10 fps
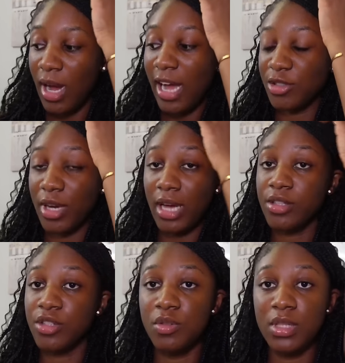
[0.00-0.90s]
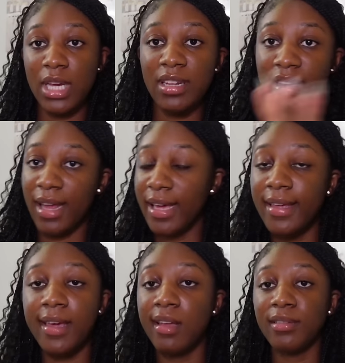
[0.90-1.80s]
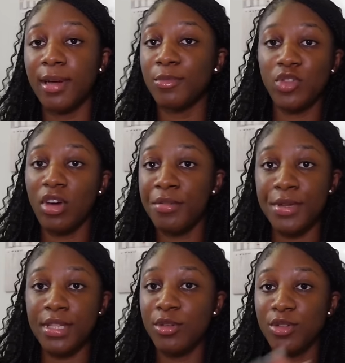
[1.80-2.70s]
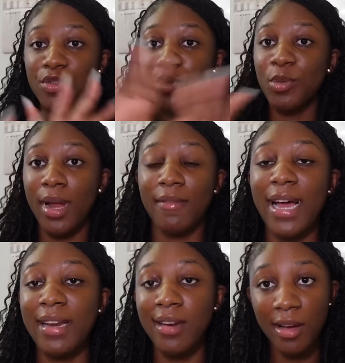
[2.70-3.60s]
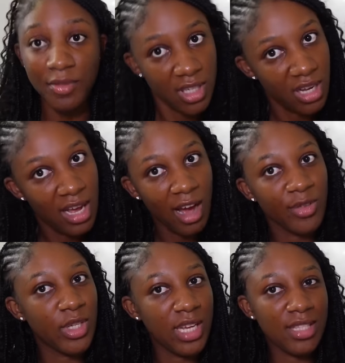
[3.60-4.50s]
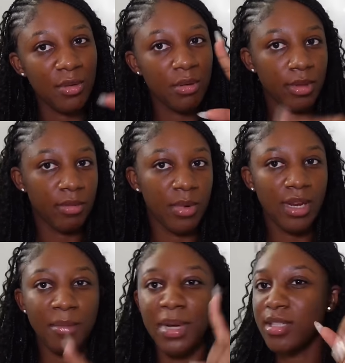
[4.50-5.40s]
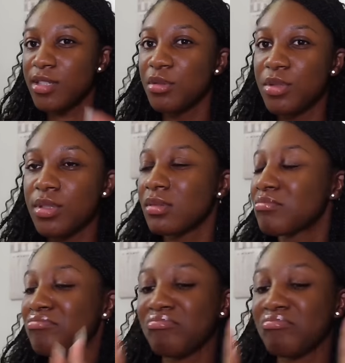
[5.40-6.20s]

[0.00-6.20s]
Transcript: i tried suits i didn't like it i'm sorry those of you who love i loved how to get away with murder but suits